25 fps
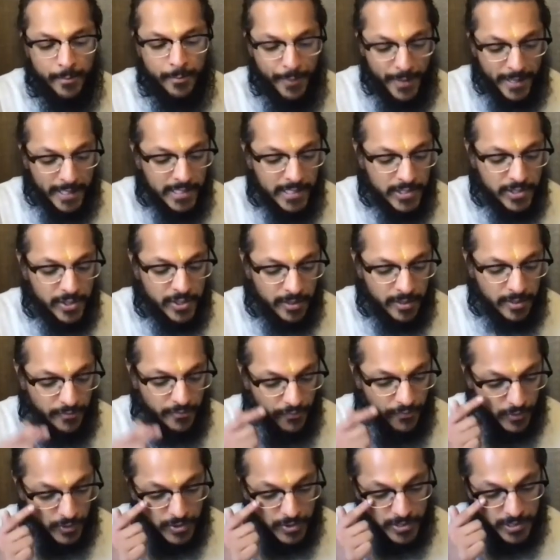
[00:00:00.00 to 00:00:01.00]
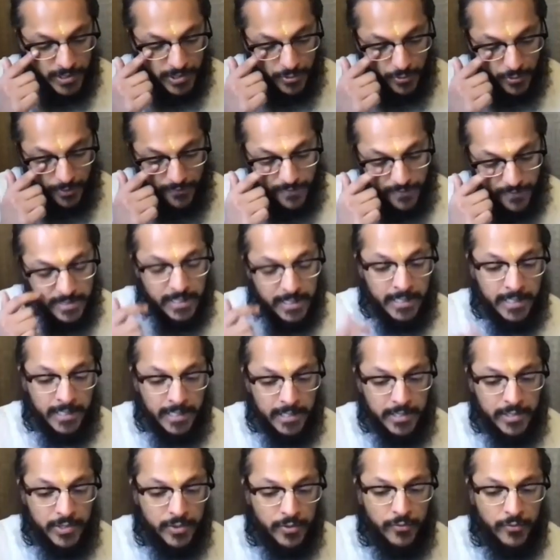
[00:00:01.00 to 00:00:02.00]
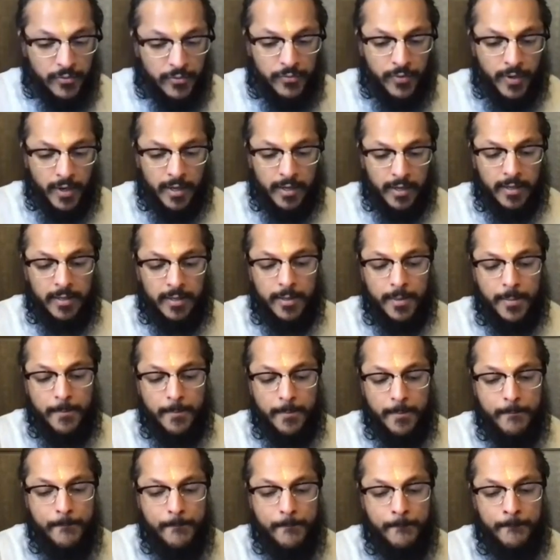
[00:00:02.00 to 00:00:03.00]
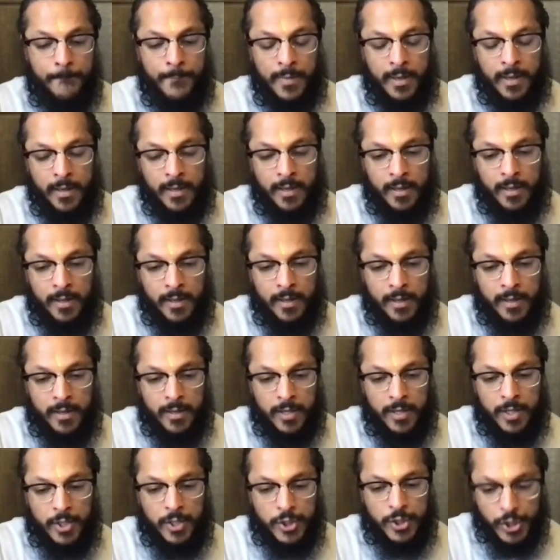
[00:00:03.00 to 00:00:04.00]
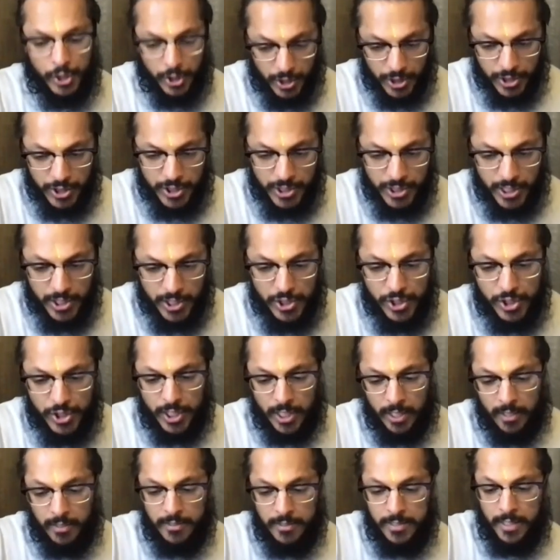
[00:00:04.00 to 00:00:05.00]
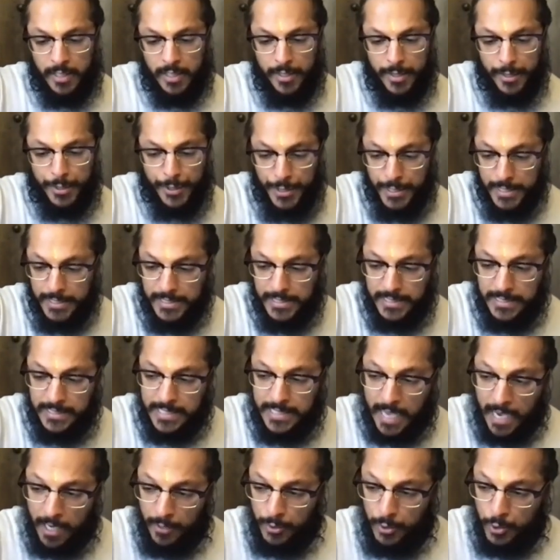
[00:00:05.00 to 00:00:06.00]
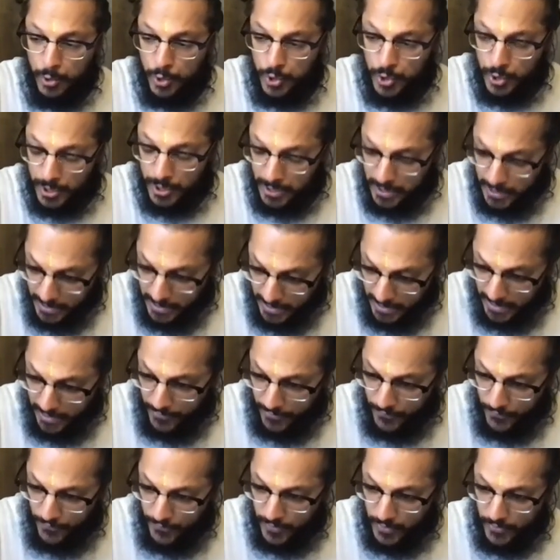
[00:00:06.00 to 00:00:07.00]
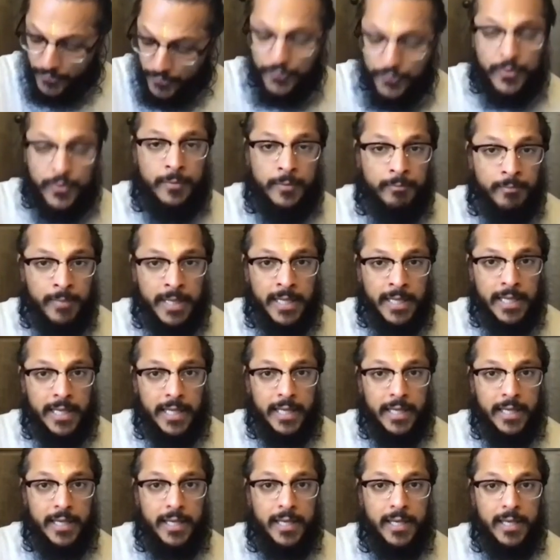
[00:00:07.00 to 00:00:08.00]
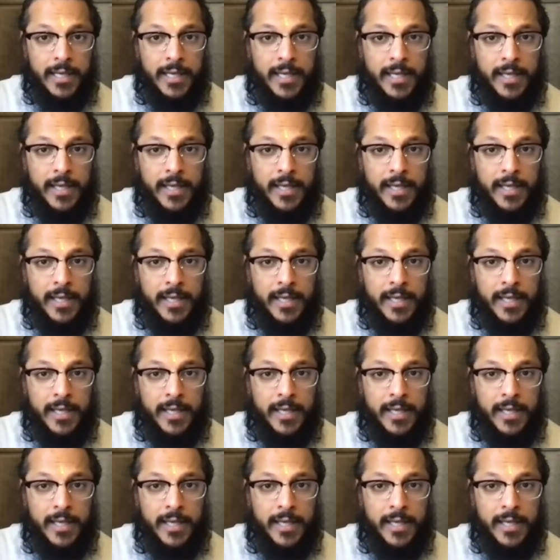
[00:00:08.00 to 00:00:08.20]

Based on the verses we've studied so far, Shri Krishna has shared this is how you should live for me